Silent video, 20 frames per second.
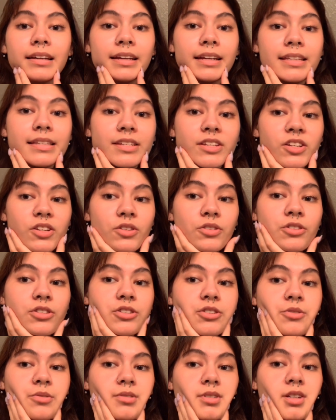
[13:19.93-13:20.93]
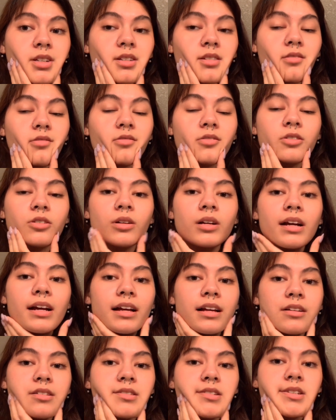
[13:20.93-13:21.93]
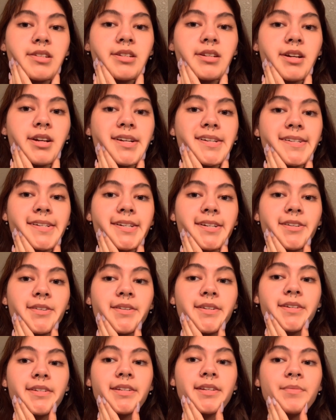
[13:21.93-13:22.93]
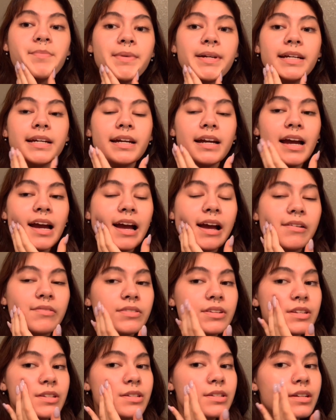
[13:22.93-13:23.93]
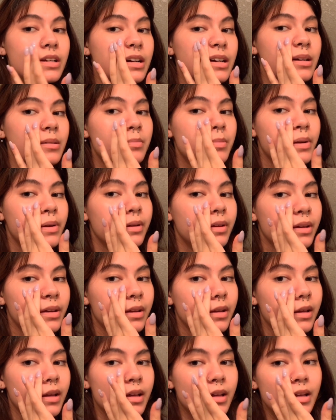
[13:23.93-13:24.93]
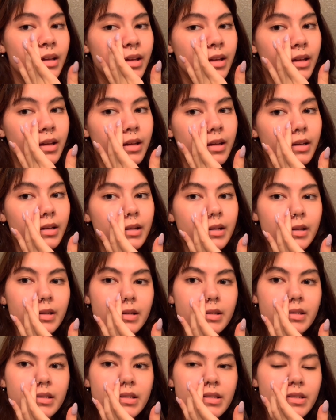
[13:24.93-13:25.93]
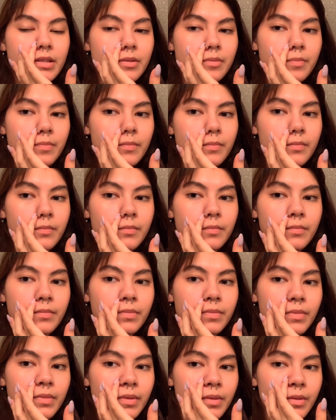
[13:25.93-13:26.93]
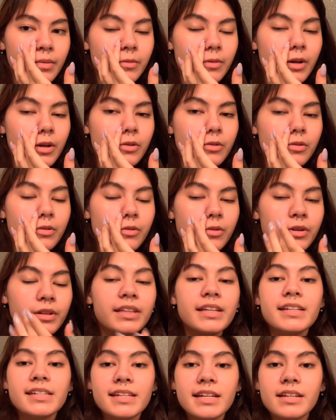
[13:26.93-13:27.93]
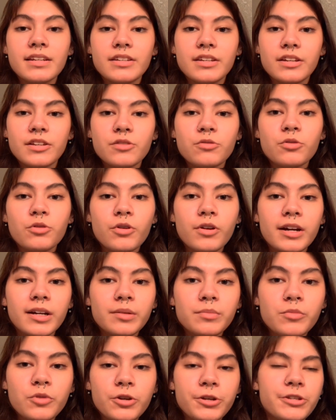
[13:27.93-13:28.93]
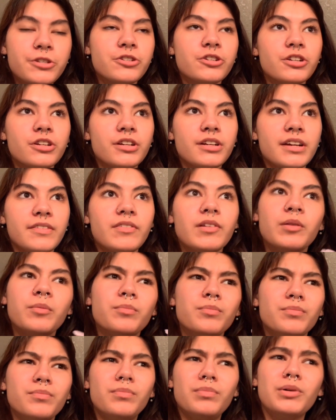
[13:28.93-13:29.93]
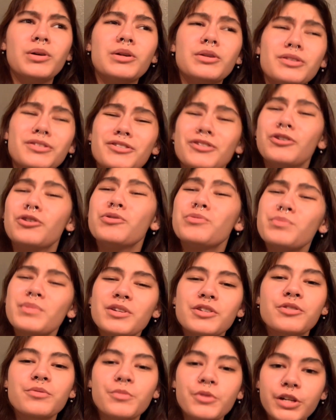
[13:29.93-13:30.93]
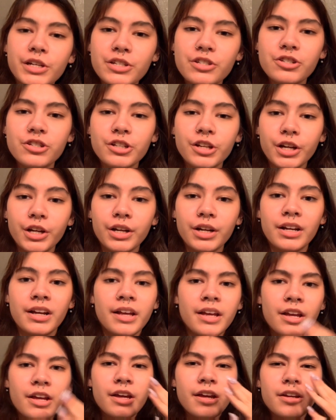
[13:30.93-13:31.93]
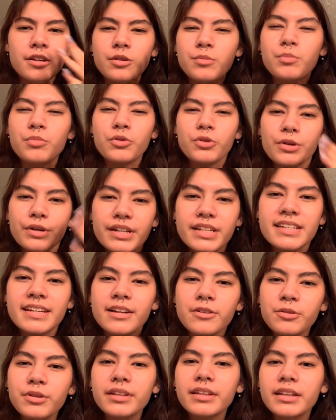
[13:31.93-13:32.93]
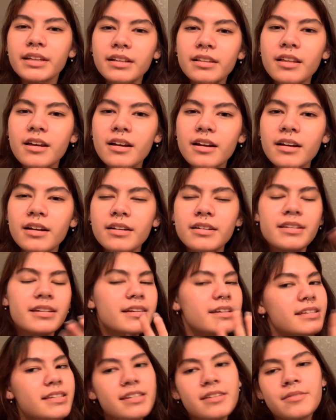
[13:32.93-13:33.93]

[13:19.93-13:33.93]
gets used to it, or else I honestly might have to stop. Because, well, oily skin does require moisture. If you put too much moisture, your pores get really clogged.